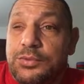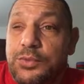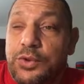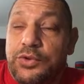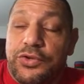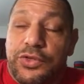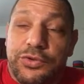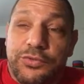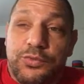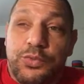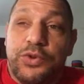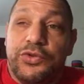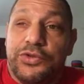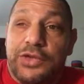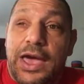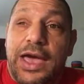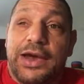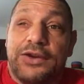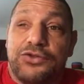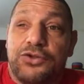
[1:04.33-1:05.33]
was
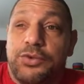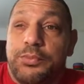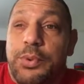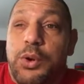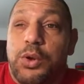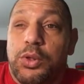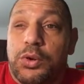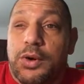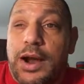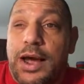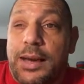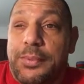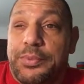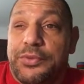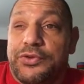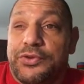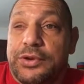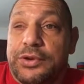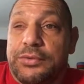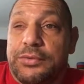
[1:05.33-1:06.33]
the actual polar
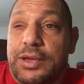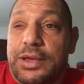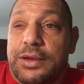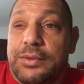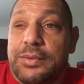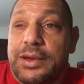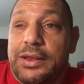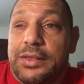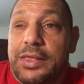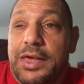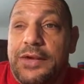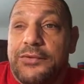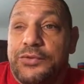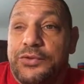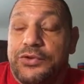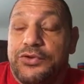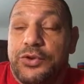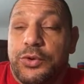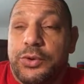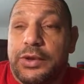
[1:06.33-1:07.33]
opposite. My
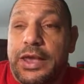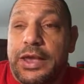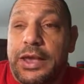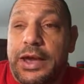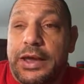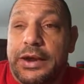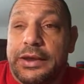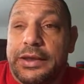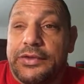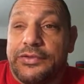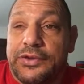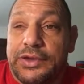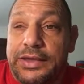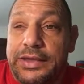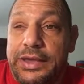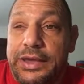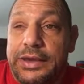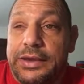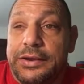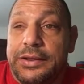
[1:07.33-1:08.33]
life was so chaotic as a
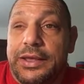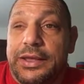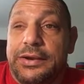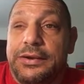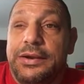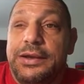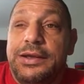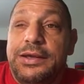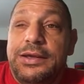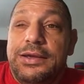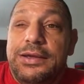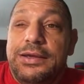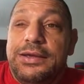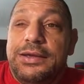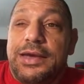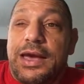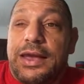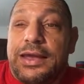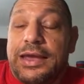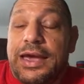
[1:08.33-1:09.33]
kid that
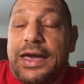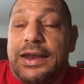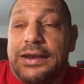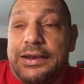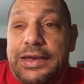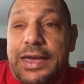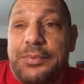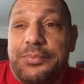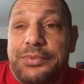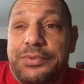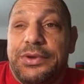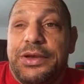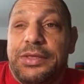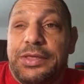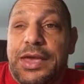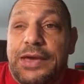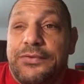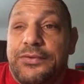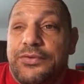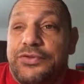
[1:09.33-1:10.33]
I kind of kept a
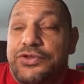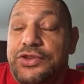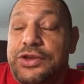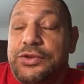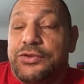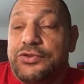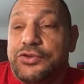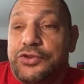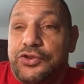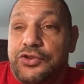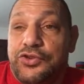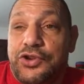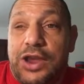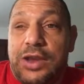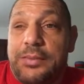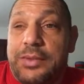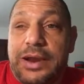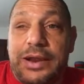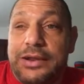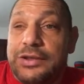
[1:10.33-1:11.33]
life of secrets and
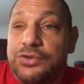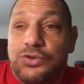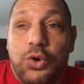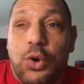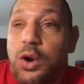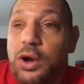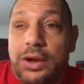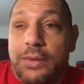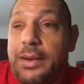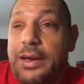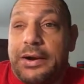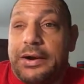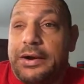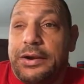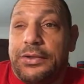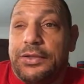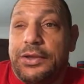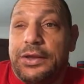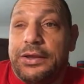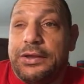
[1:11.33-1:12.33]
shame, and I didn't talk about
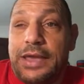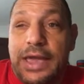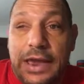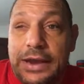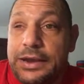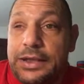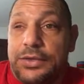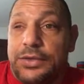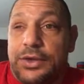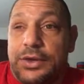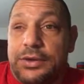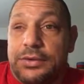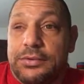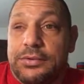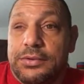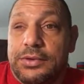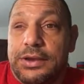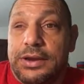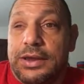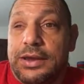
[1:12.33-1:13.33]
anything. And
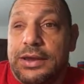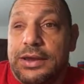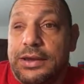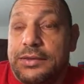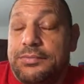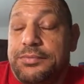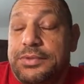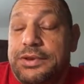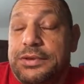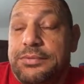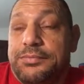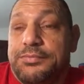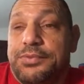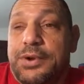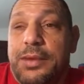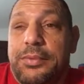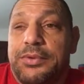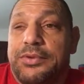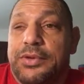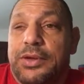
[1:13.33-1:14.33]
I mean,
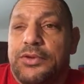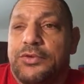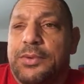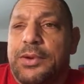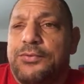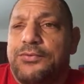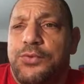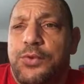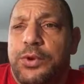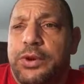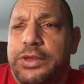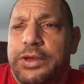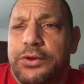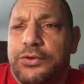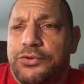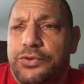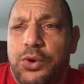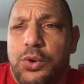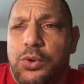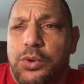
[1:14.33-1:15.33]
probably till I was about 40
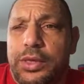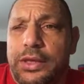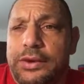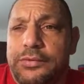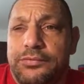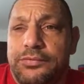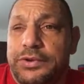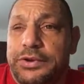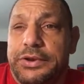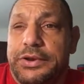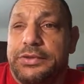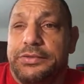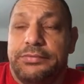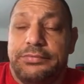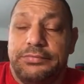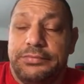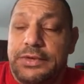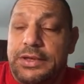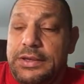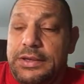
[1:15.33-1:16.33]
years old, I really didn't